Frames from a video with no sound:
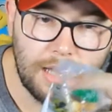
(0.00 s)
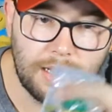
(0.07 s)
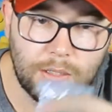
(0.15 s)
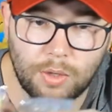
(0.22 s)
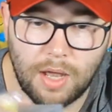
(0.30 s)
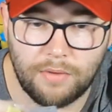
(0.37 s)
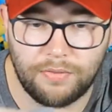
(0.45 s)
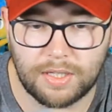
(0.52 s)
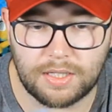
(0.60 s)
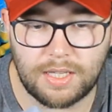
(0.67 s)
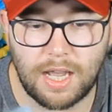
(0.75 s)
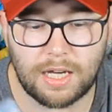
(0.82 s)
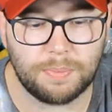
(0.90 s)
They do that for
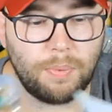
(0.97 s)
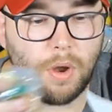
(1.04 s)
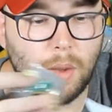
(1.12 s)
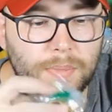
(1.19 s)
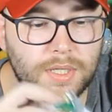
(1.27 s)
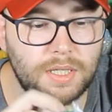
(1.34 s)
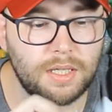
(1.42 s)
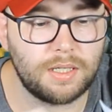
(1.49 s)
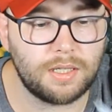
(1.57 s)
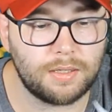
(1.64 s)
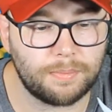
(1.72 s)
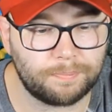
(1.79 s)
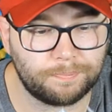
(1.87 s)
tax
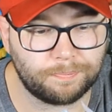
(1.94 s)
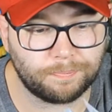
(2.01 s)
purposes.